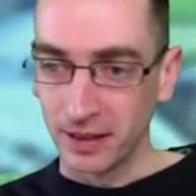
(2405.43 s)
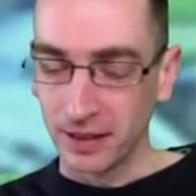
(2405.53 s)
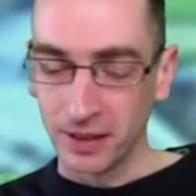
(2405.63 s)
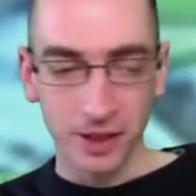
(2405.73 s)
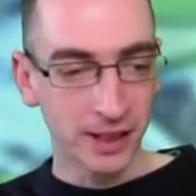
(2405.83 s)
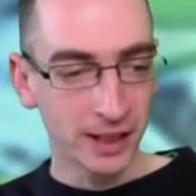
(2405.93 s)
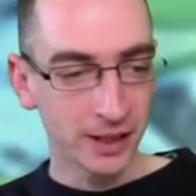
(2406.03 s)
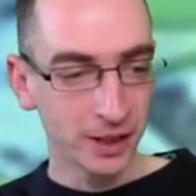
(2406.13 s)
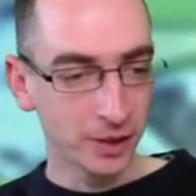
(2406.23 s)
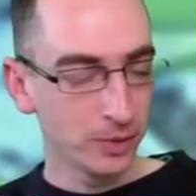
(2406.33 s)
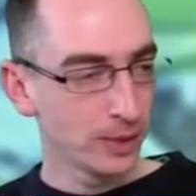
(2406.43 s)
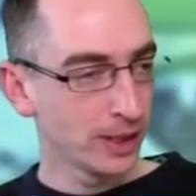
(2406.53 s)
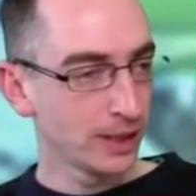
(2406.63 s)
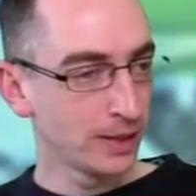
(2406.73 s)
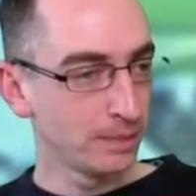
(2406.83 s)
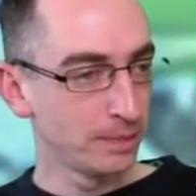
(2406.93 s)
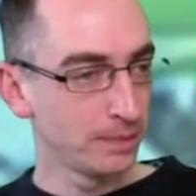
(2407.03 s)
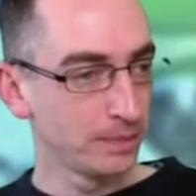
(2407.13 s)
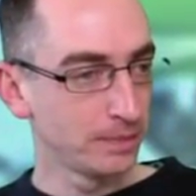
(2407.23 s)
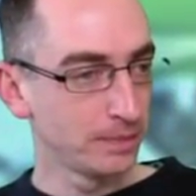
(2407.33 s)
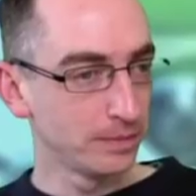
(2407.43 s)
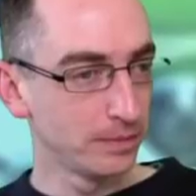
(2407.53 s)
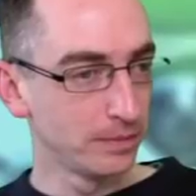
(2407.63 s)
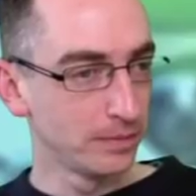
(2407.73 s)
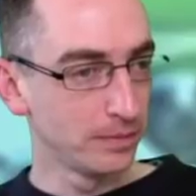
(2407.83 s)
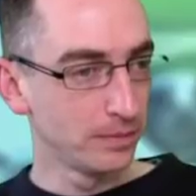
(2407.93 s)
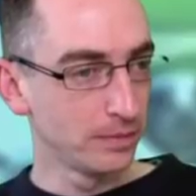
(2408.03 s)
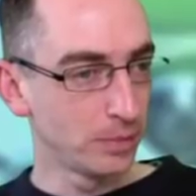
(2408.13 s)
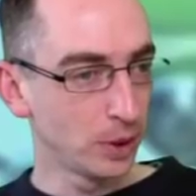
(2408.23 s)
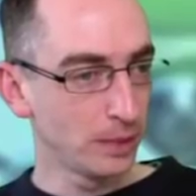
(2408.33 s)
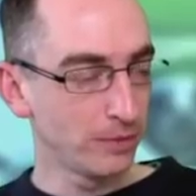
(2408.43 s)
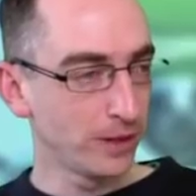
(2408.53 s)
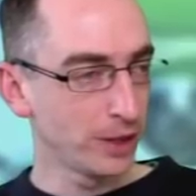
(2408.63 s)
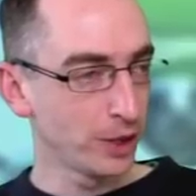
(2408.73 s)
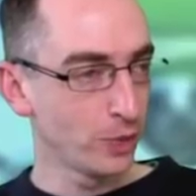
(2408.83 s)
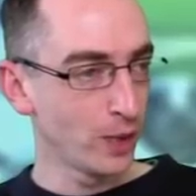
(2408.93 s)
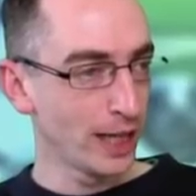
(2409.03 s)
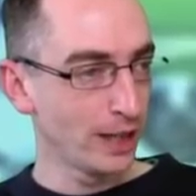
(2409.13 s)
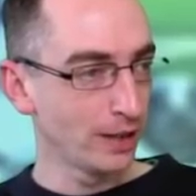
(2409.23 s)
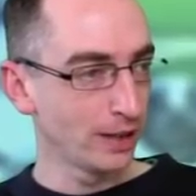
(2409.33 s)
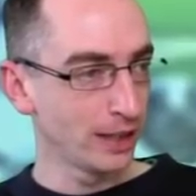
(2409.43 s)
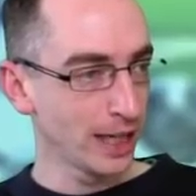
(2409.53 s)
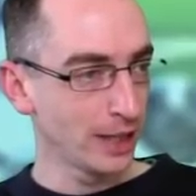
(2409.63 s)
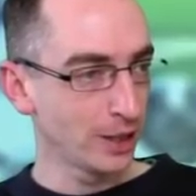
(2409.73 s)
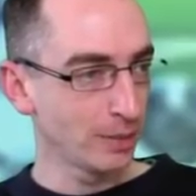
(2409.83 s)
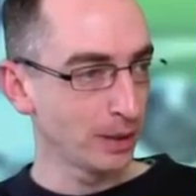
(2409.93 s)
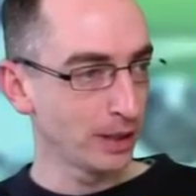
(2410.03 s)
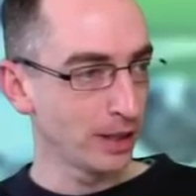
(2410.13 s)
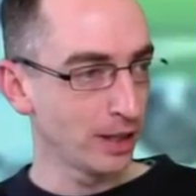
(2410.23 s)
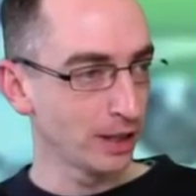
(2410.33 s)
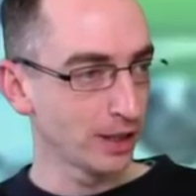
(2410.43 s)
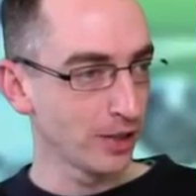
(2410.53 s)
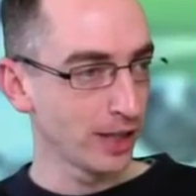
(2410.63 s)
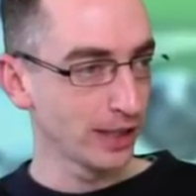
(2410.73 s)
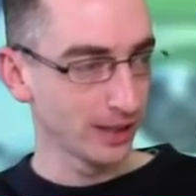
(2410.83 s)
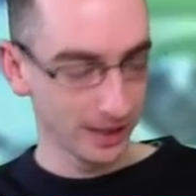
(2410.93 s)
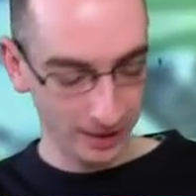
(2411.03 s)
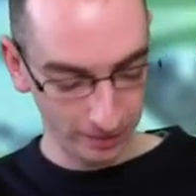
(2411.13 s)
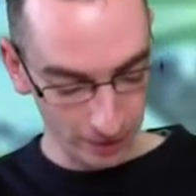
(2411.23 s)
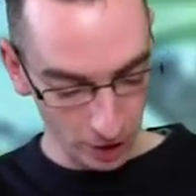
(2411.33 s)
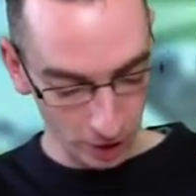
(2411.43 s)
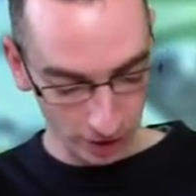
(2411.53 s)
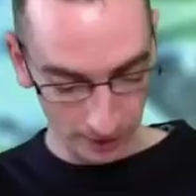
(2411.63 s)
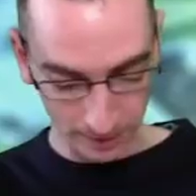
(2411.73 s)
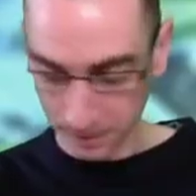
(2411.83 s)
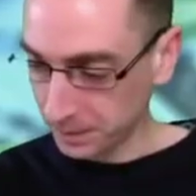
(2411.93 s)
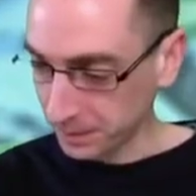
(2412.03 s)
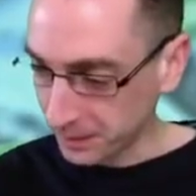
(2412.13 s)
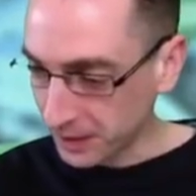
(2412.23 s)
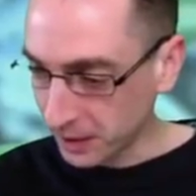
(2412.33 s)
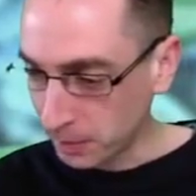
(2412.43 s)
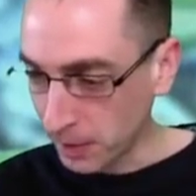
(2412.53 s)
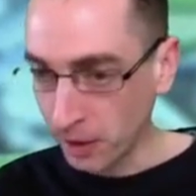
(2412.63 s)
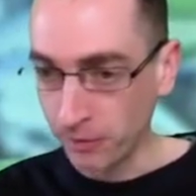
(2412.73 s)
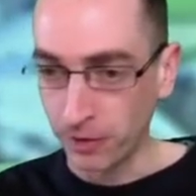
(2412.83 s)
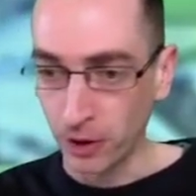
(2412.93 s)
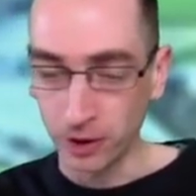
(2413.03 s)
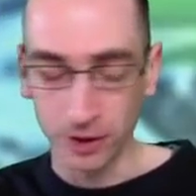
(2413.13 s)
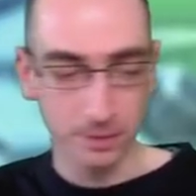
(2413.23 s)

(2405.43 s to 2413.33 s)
Just need to pull a bit further away and gain a couple of yards on that, and I forgot. So it's my own fault.